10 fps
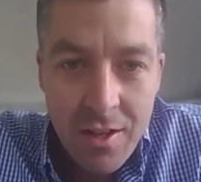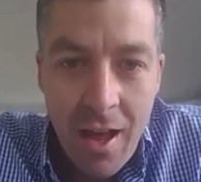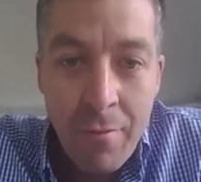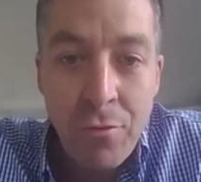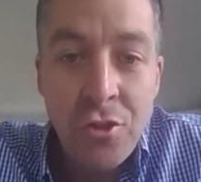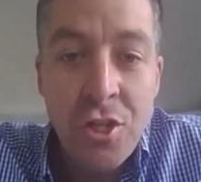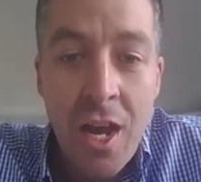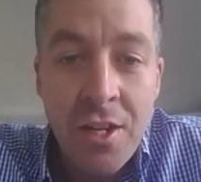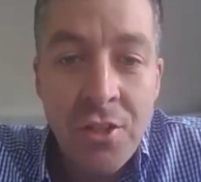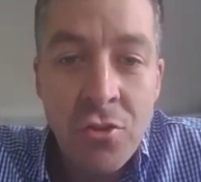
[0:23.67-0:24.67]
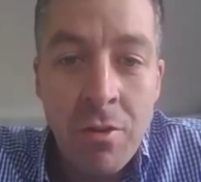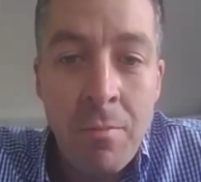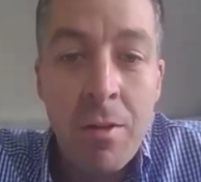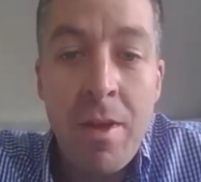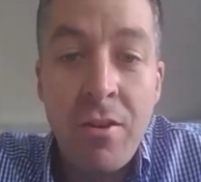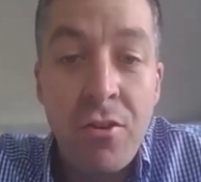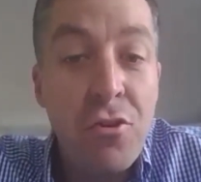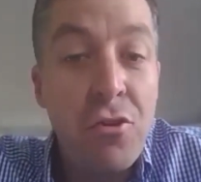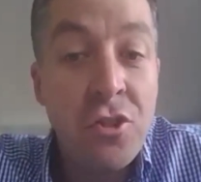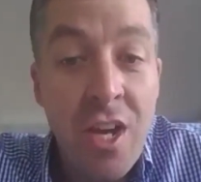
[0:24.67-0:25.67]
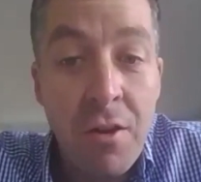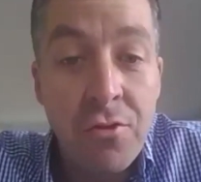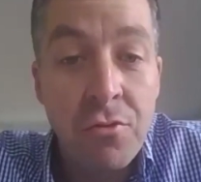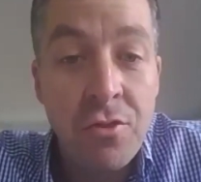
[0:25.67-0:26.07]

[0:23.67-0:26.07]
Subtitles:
have you changed or implemented new channels